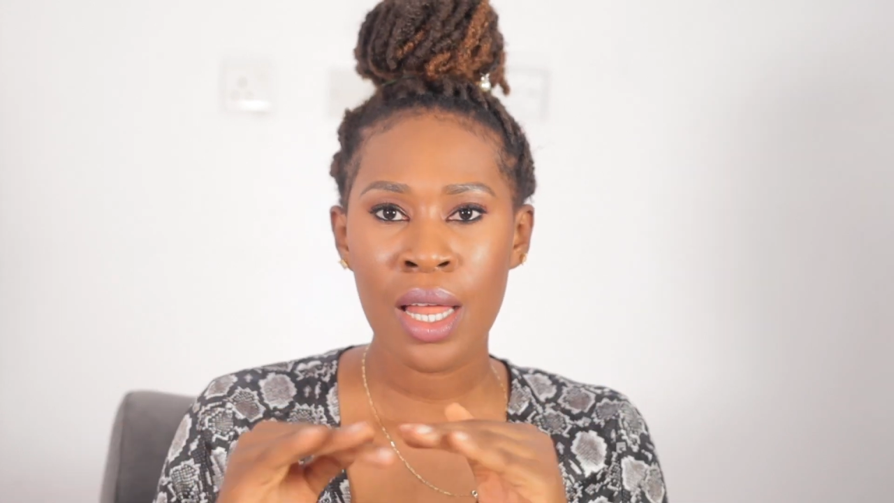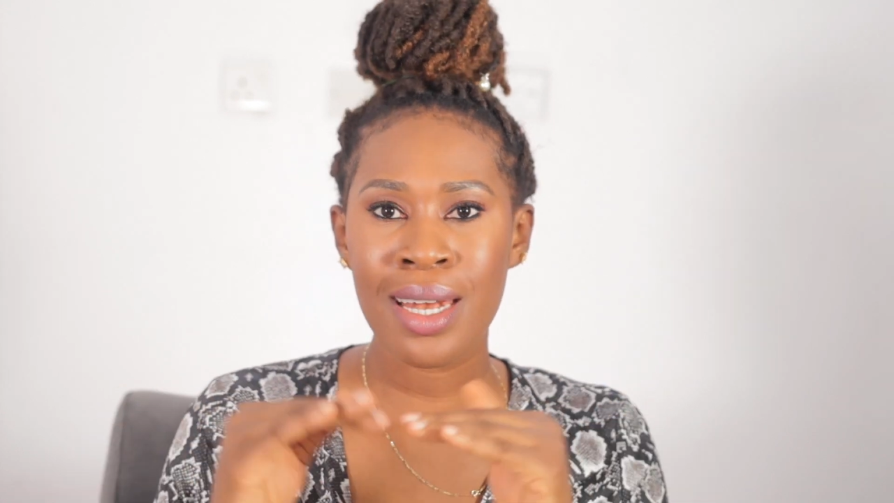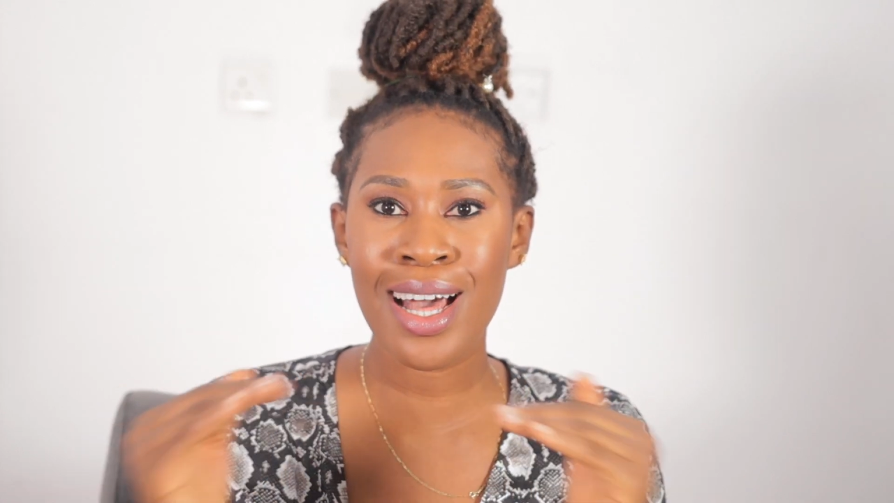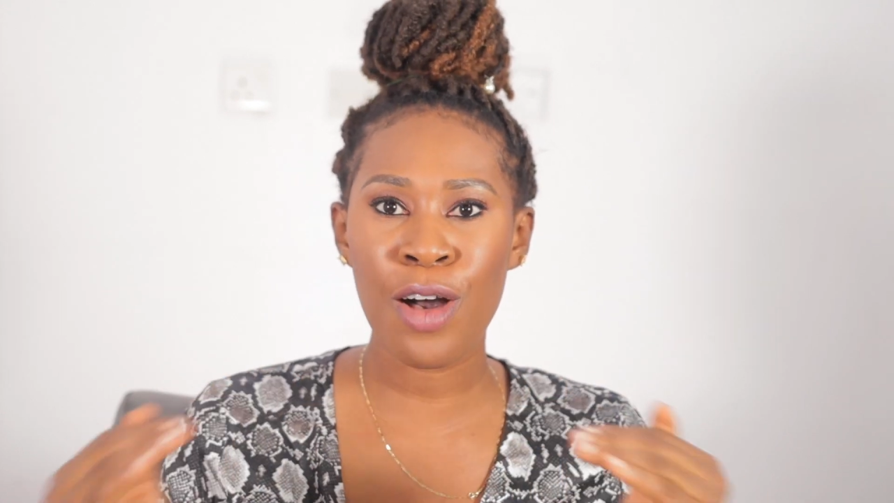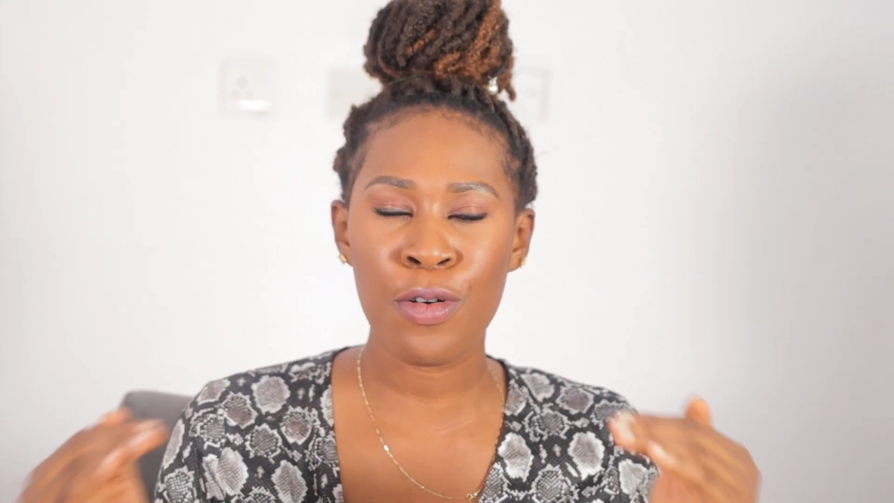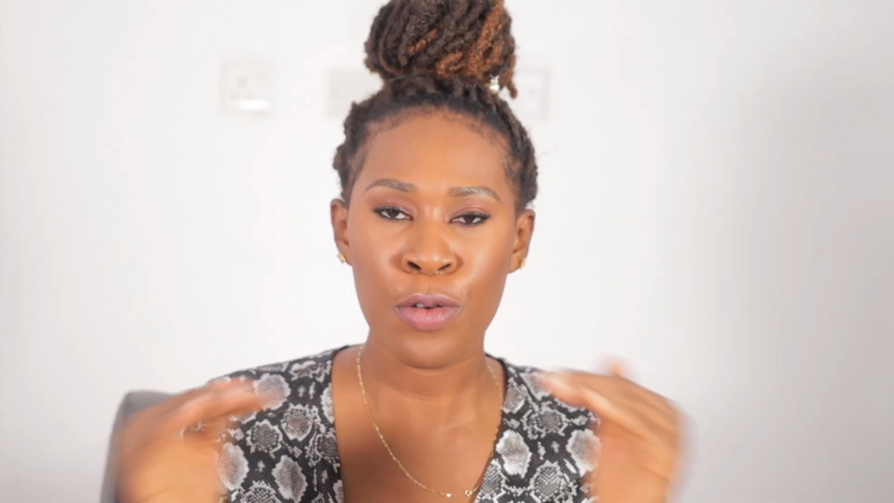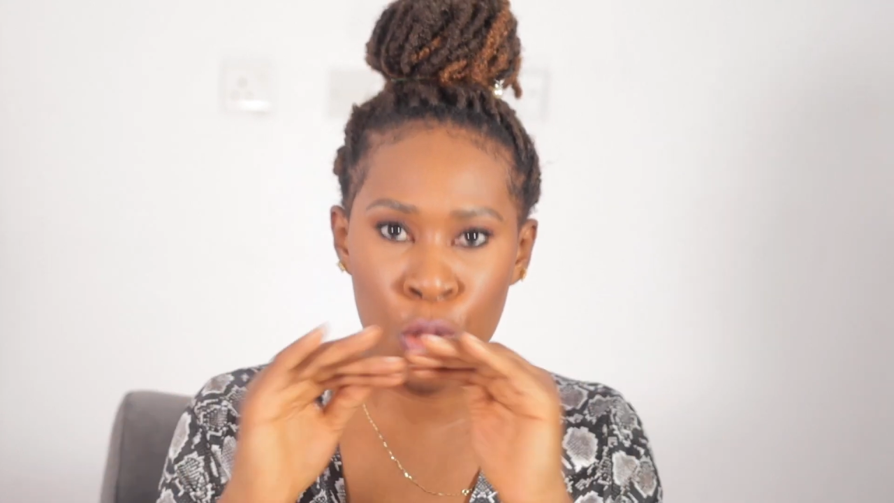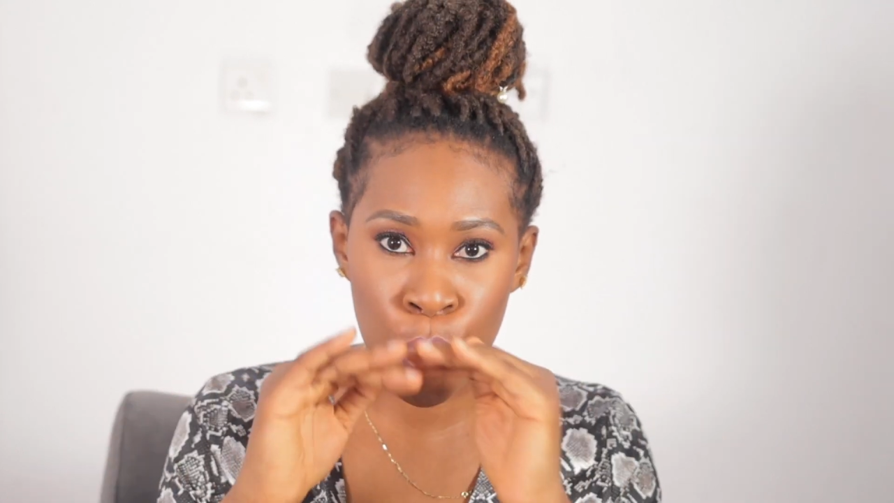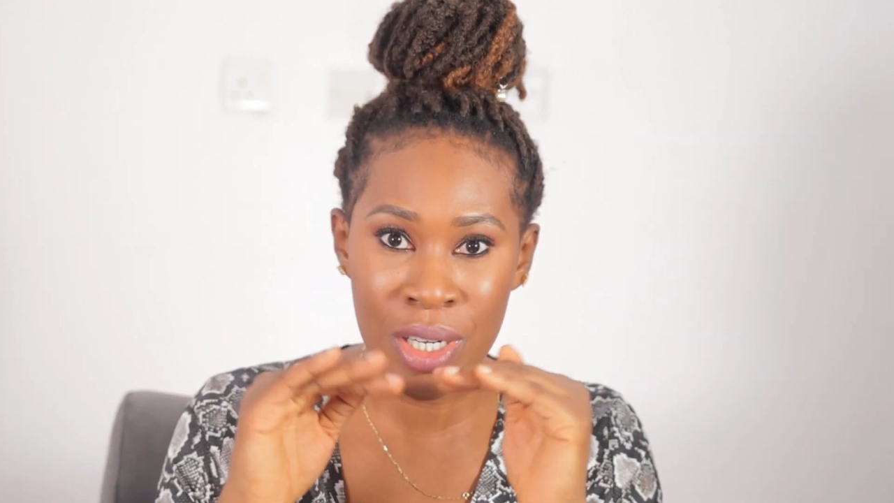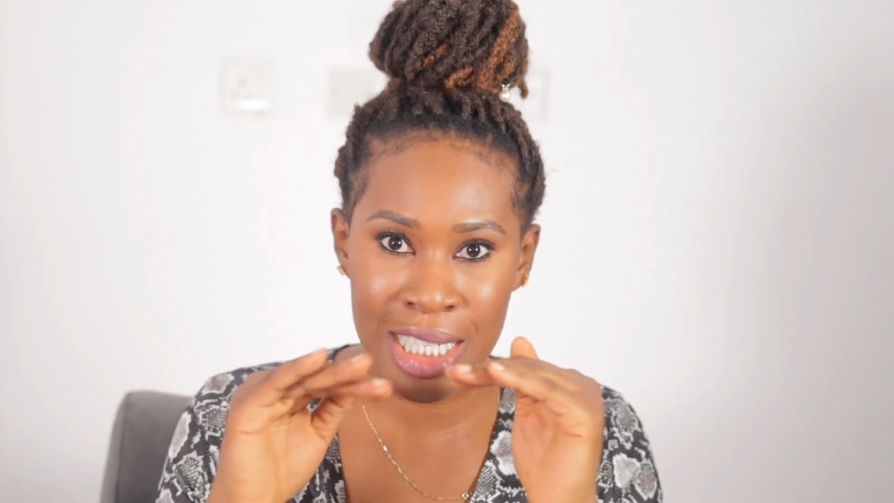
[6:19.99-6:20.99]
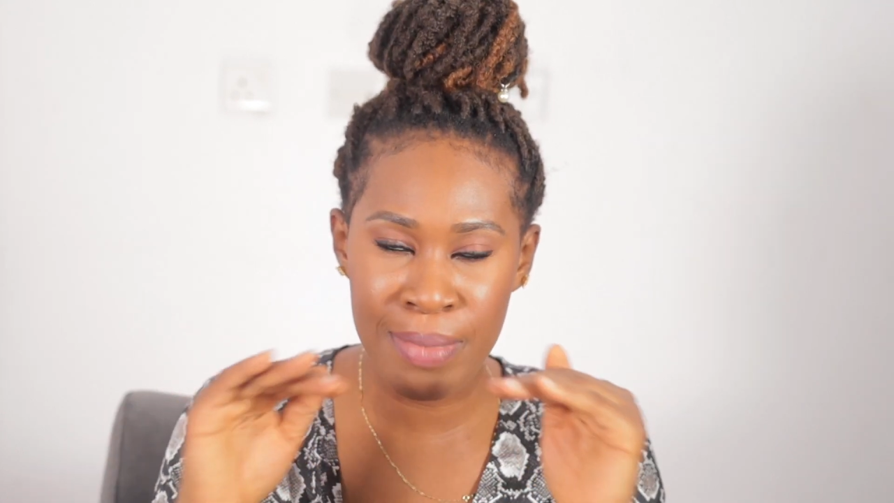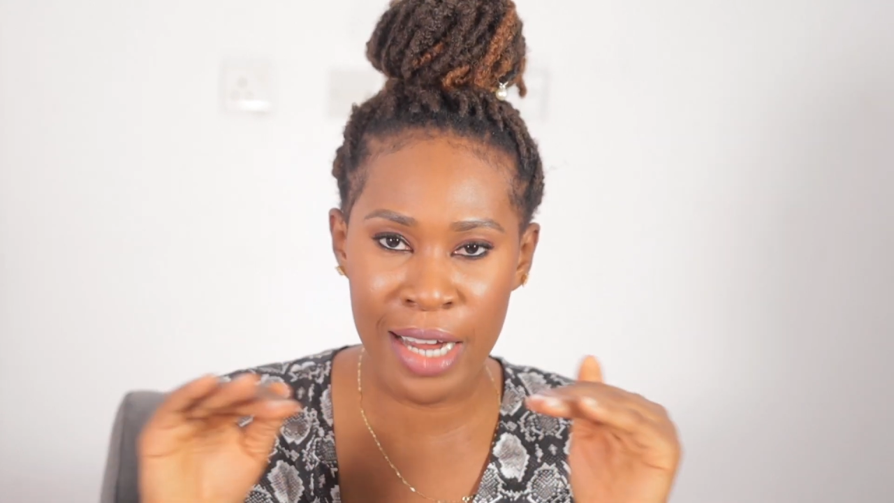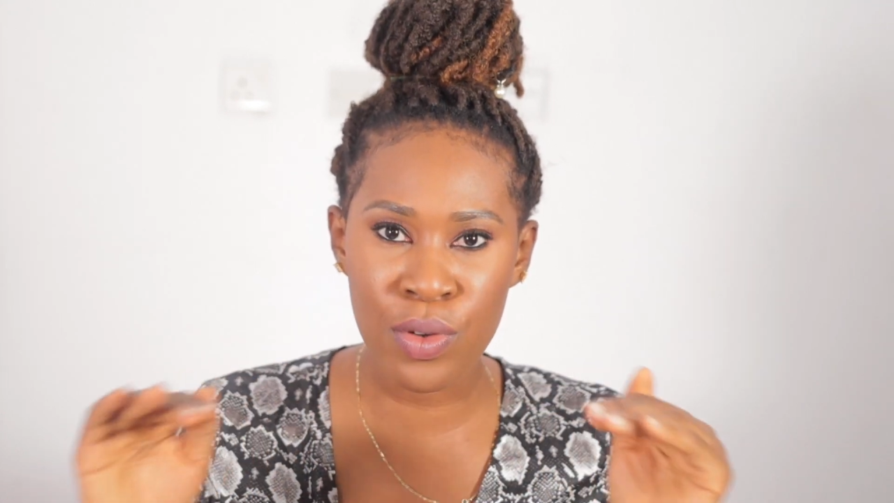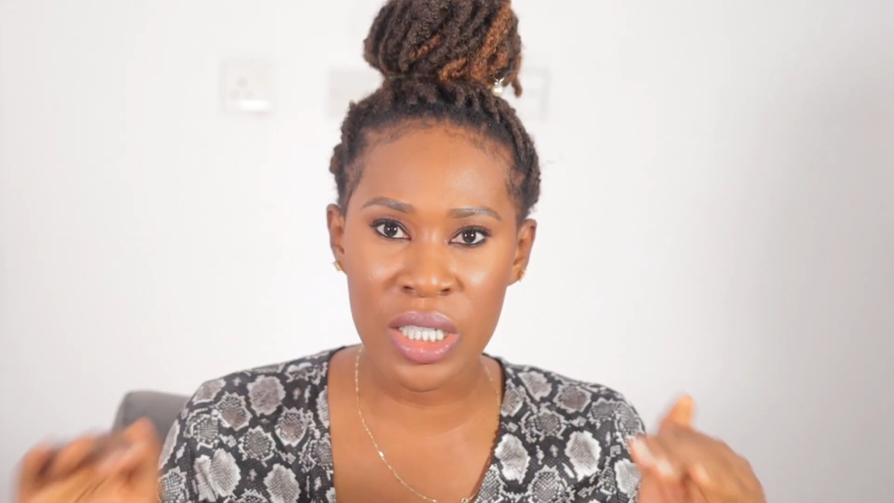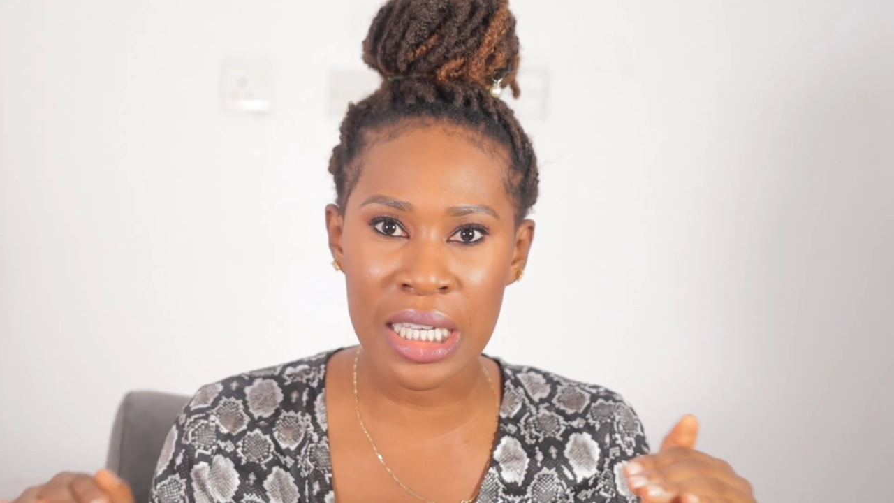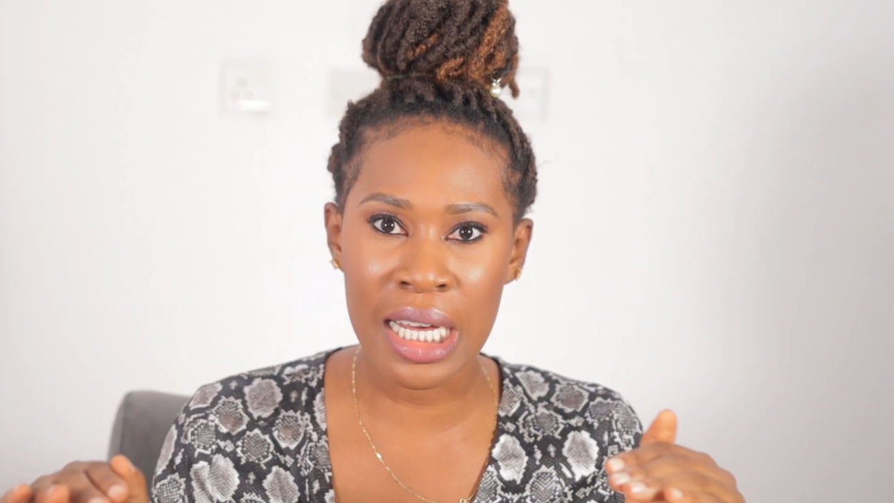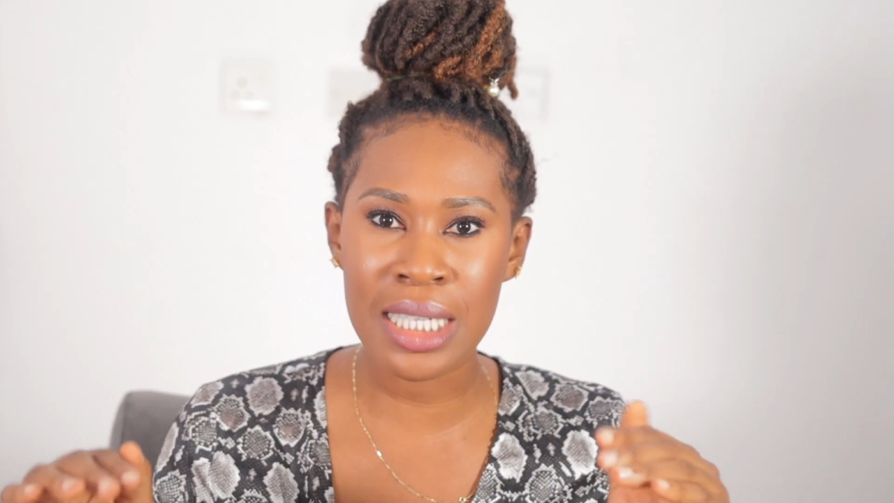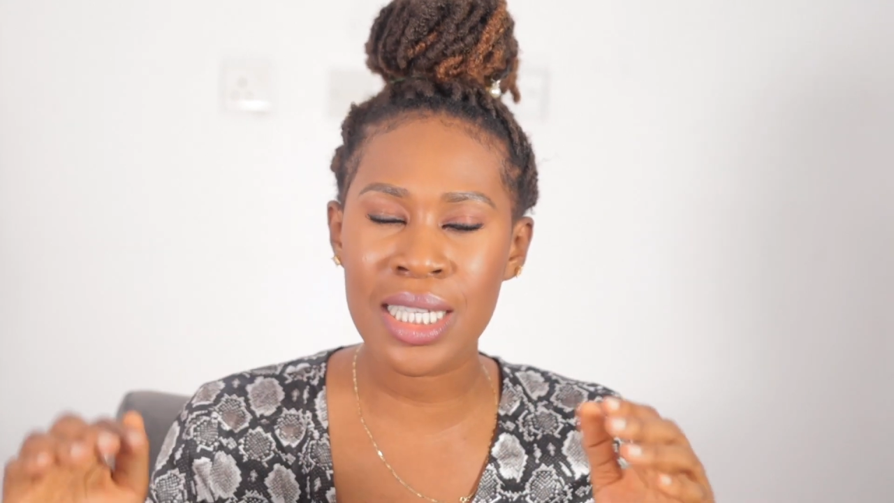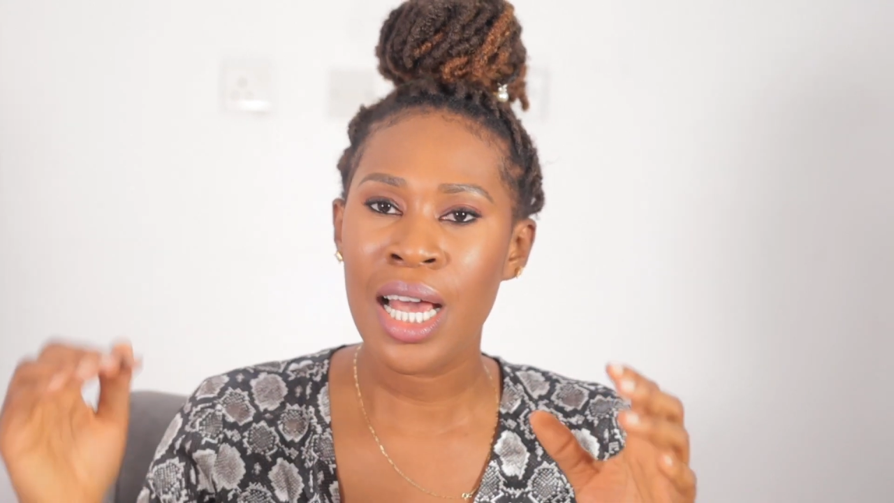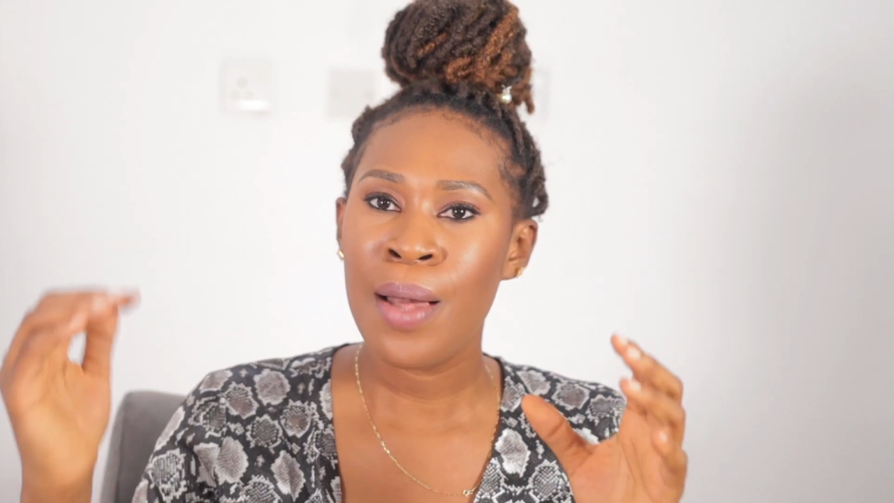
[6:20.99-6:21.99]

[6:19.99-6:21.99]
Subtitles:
Now, through these micro tears,